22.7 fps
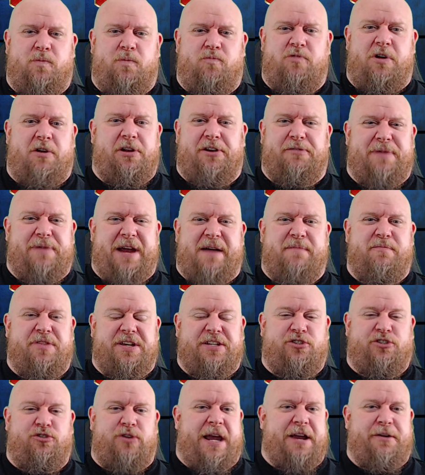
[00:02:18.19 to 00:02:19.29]
rolling around with
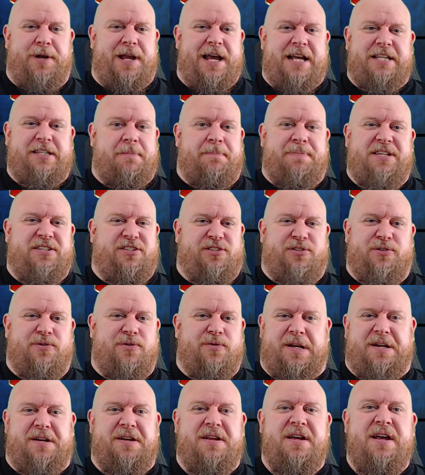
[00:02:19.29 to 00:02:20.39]
a tranquilizer
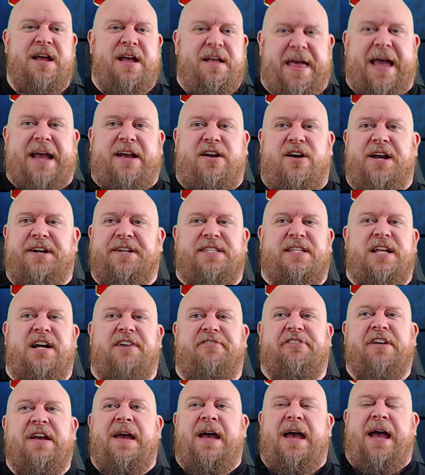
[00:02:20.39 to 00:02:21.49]
pistol and that kind of
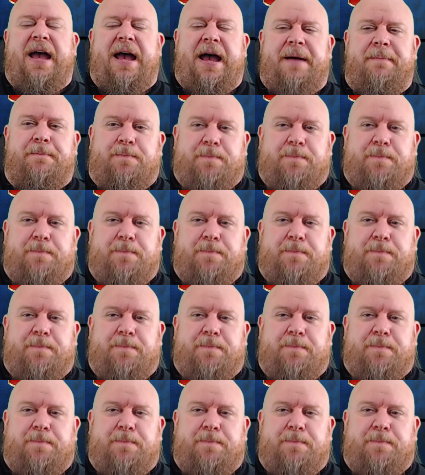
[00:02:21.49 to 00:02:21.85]
stuff.